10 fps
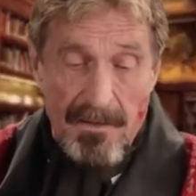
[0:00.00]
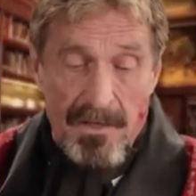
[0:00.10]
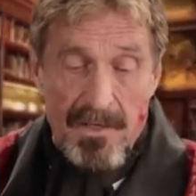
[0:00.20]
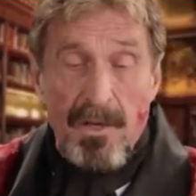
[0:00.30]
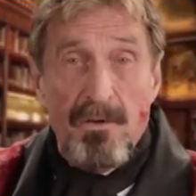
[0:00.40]
that
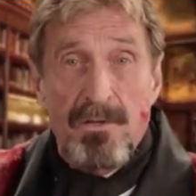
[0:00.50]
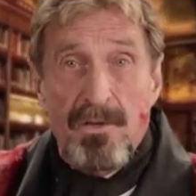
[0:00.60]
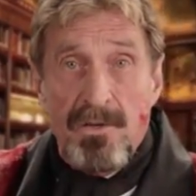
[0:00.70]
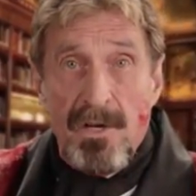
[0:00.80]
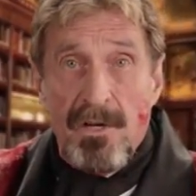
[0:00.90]
slows the
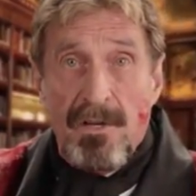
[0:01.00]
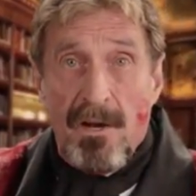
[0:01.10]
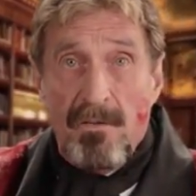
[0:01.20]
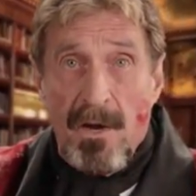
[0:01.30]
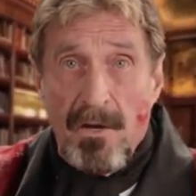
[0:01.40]
shit
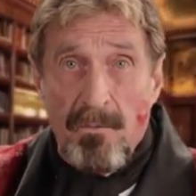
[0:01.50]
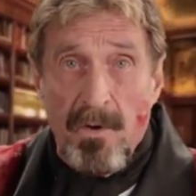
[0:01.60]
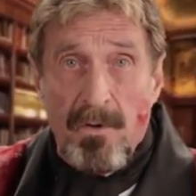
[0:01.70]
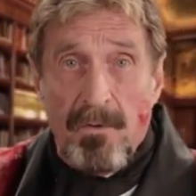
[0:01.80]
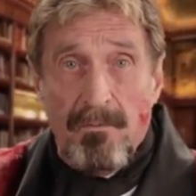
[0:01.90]
out of my
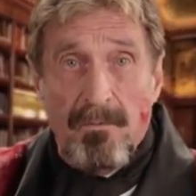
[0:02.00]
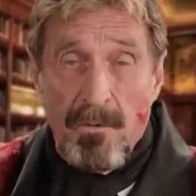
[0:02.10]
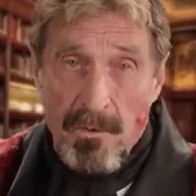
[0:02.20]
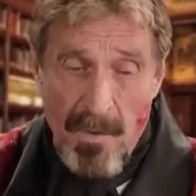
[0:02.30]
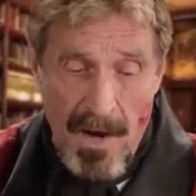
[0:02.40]
computer.
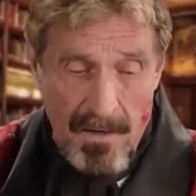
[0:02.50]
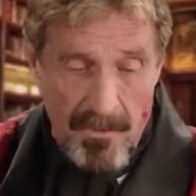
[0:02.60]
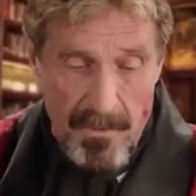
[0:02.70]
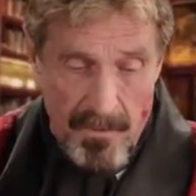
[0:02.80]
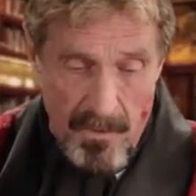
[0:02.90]
It was
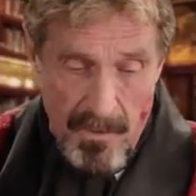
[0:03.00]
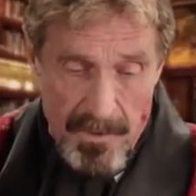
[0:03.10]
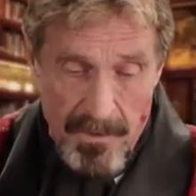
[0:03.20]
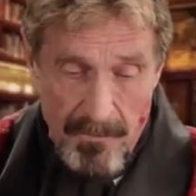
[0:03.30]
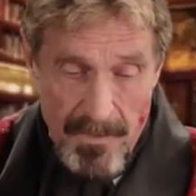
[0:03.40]
McAfee, of course.